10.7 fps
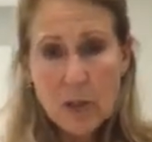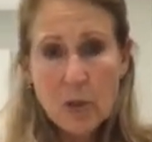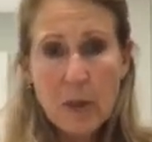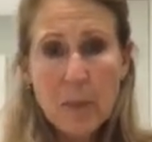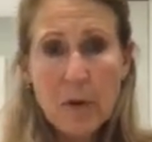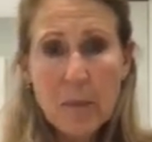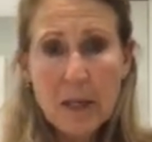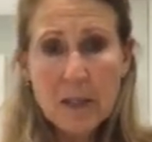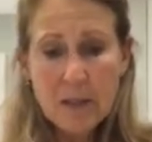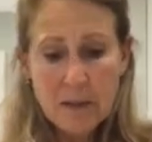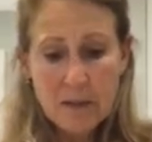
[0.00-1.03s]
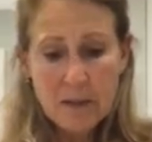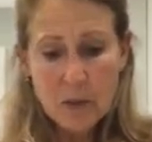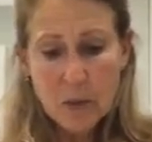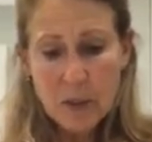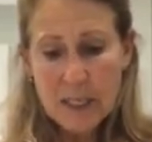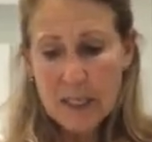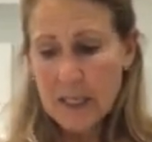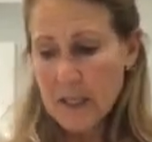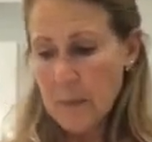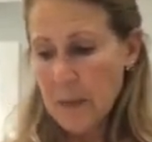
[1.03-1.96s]
So I put my tortilla
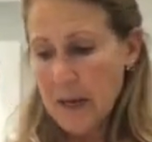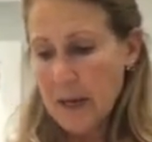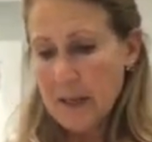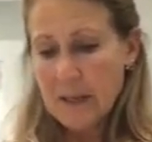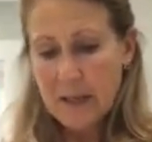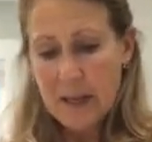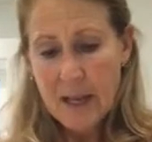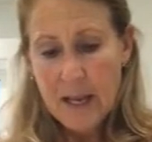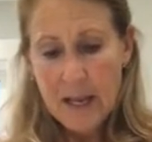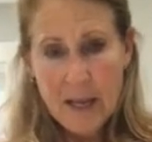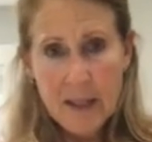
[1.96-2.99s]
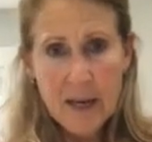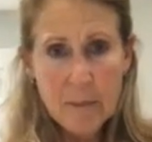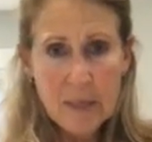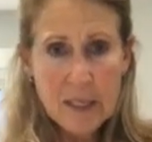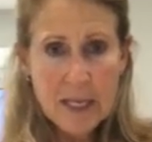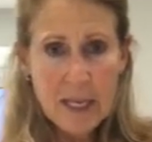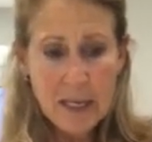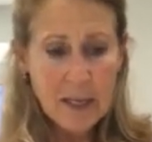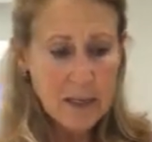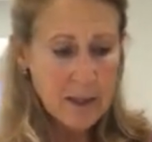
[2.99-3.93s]
in the pan, and then I'm gonna
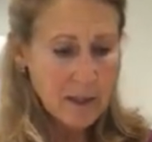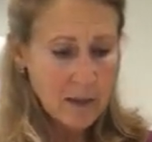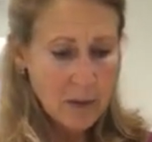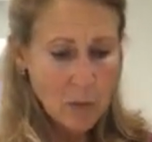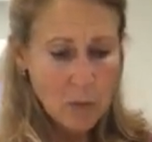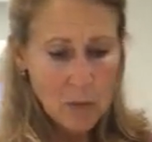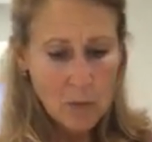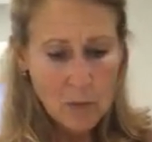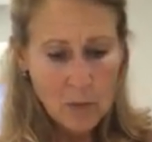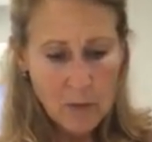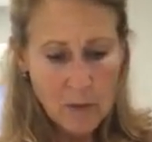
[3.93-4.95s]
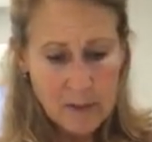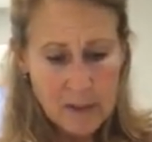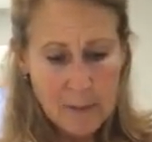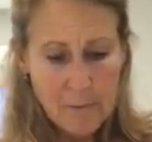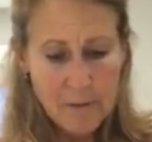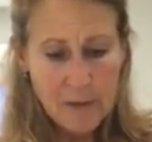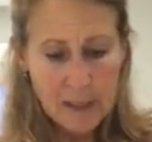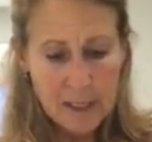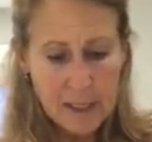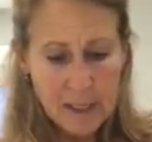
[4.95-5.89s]
take some
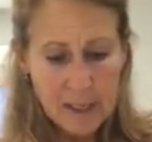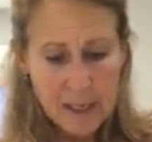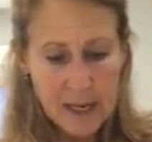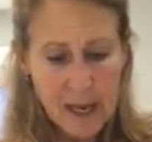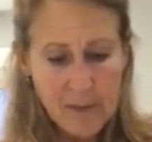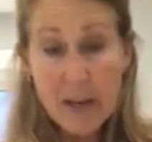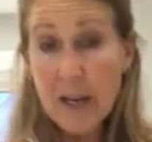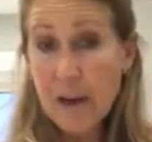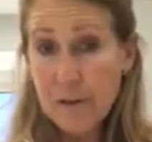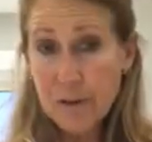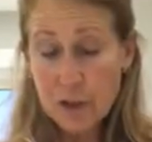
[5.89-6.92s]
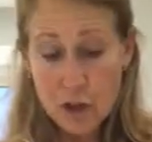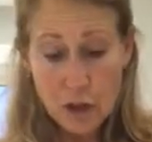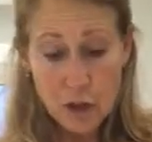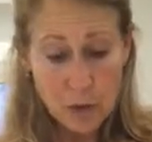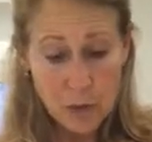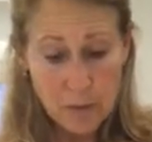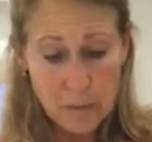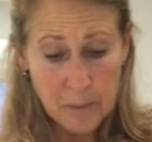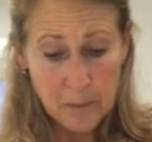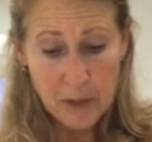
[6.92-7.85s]
filling, and I have enough for 2.
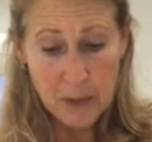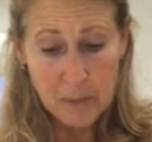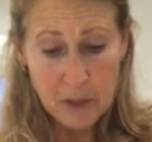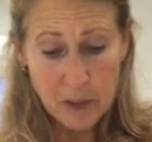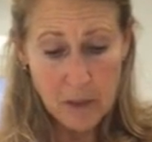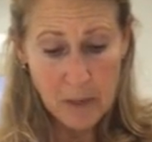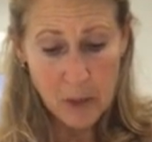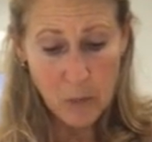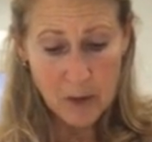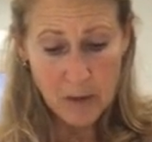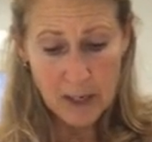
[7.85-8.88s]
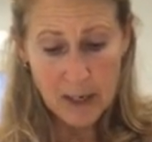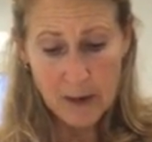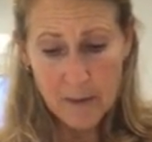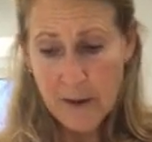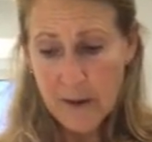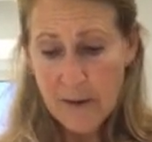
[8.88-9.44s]
I'm just gonna make one right now.